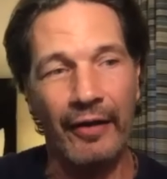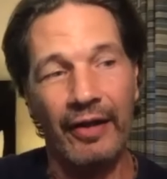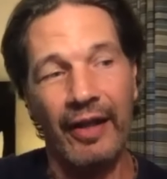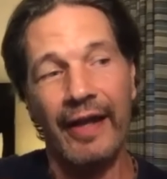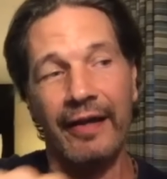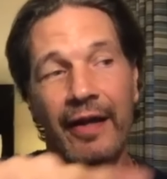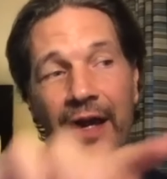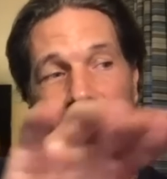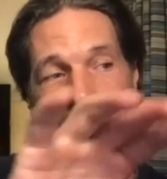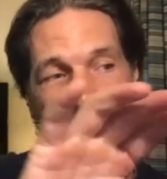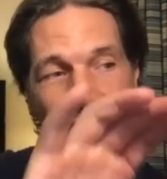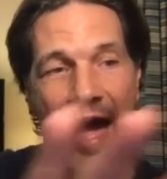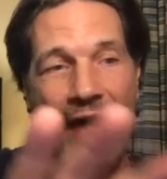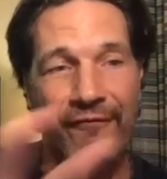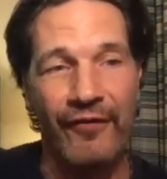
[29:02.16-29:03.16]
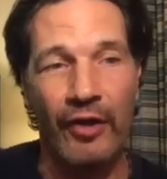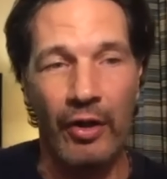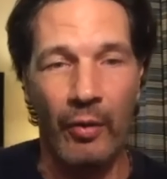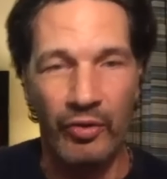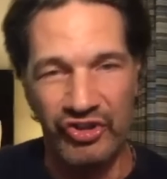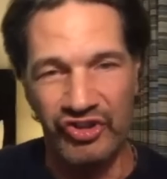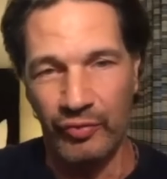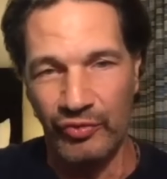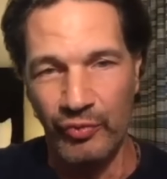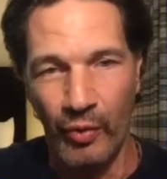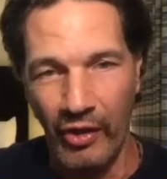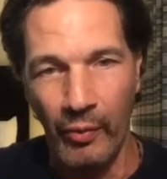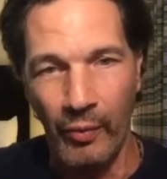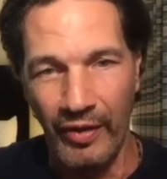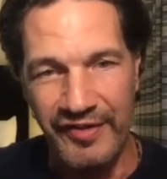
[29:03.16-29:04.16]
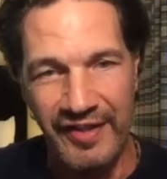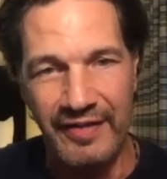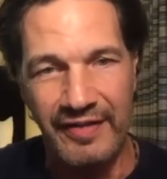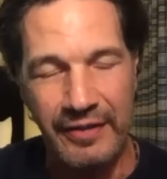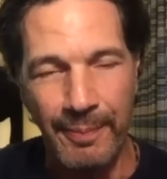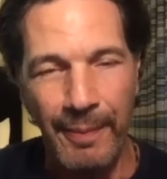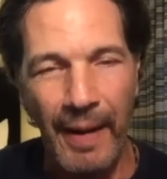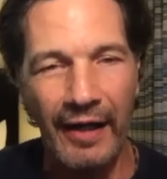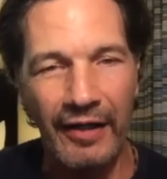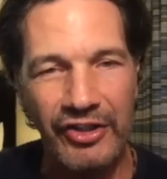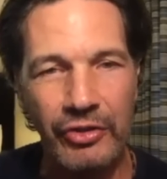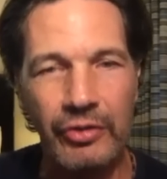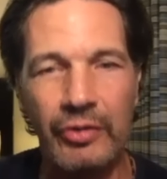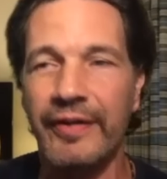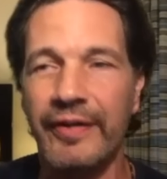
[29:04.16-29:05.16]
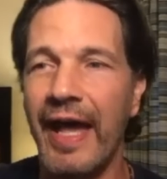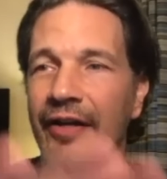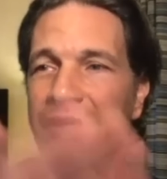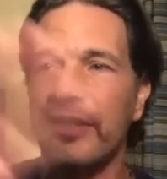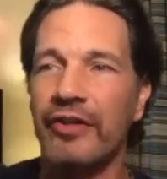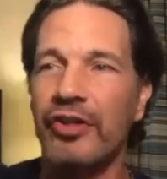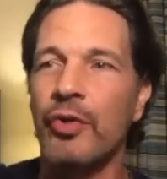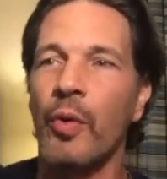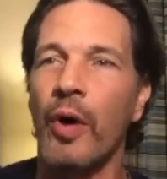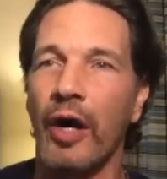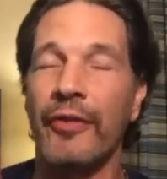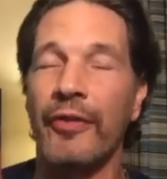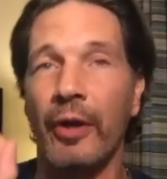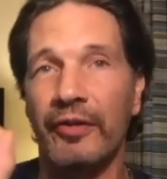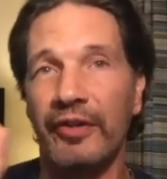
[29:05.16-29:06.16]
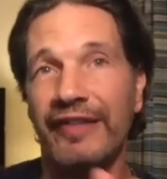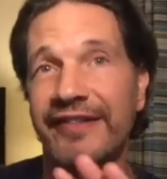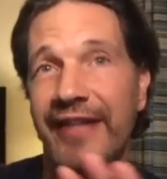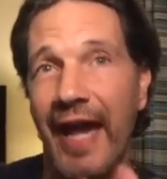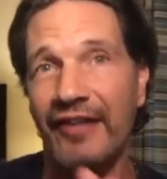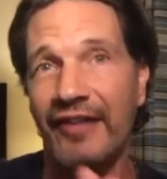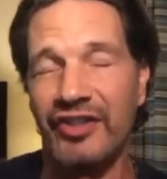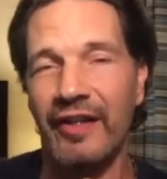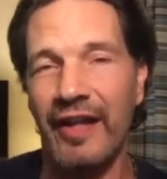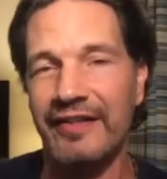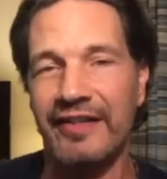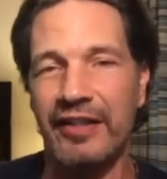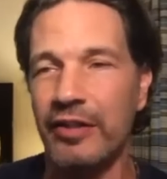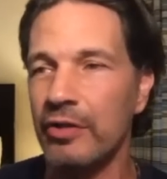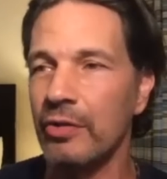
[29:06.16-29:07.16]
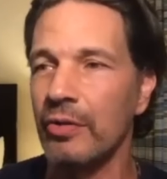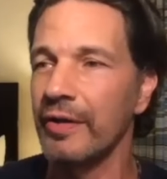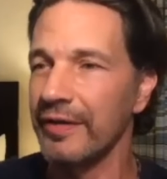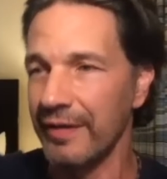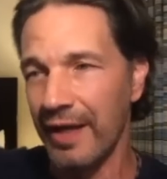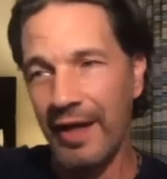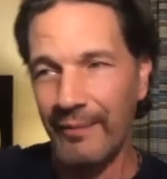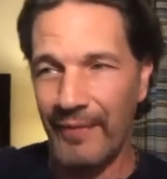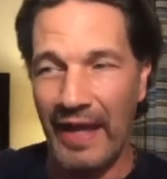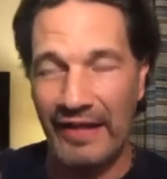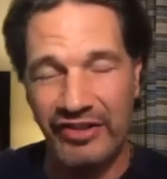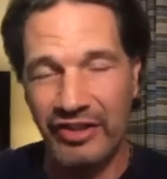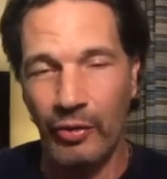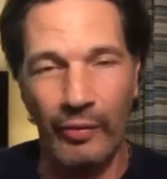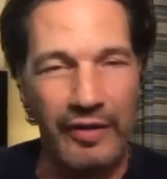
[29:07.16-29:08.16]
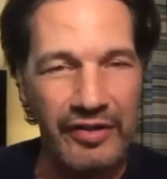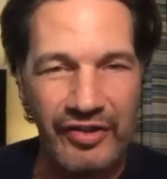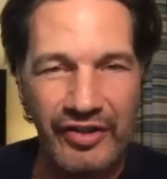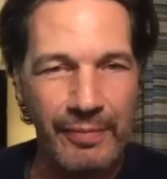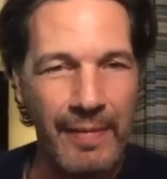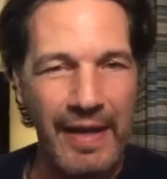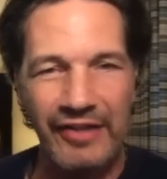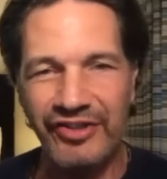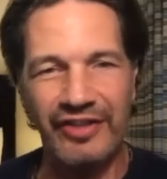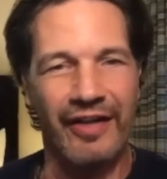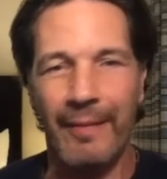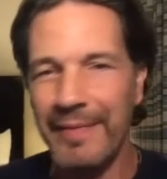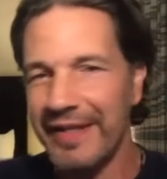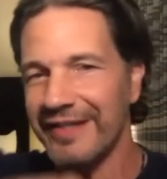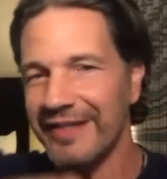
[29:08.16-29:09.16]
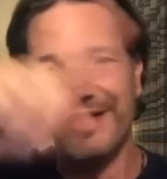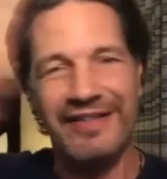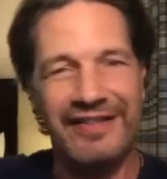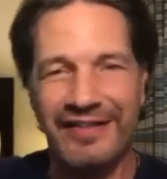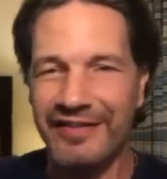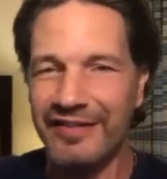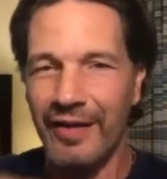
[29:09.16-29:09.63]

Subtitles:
like that film, which was one of the ones that inspired you. And now here you are, and they're attaching that to you. And that story you just mentioned, it's just,